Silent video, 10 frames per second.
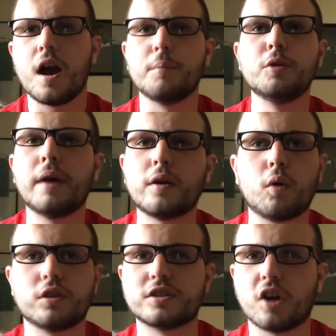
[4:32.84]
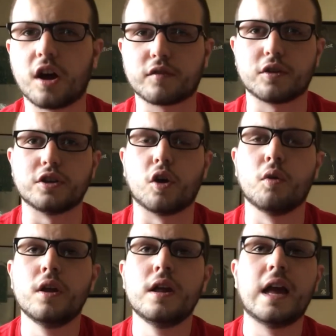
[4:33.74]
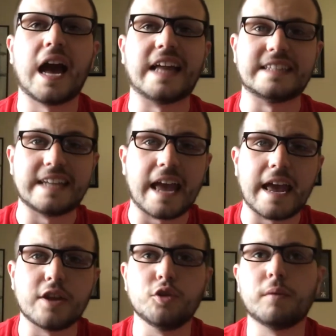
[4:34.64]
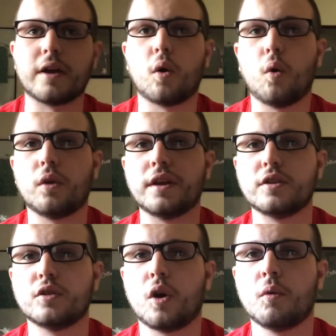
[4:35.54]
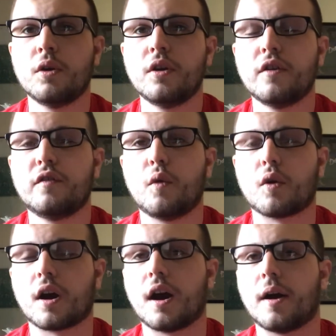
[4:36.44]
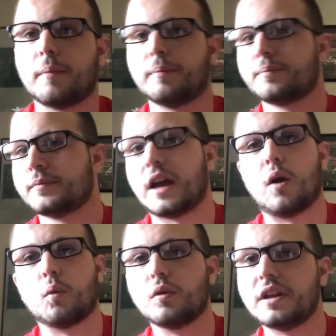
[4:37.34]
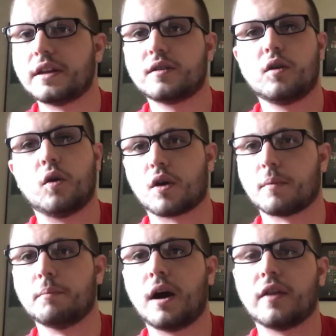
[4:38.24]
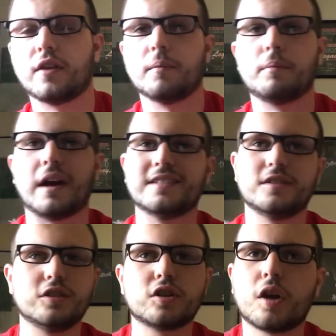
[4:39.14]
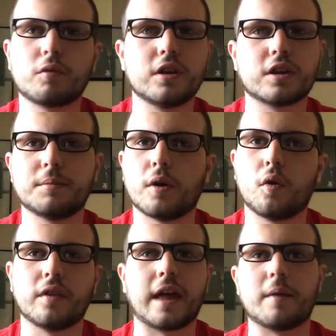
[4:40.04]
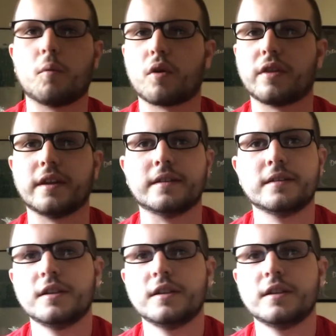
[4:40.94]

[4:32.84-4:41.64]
You might hold a stock for, a day. You might hold it, for a week or a month. But you're not really going to be holding that more than,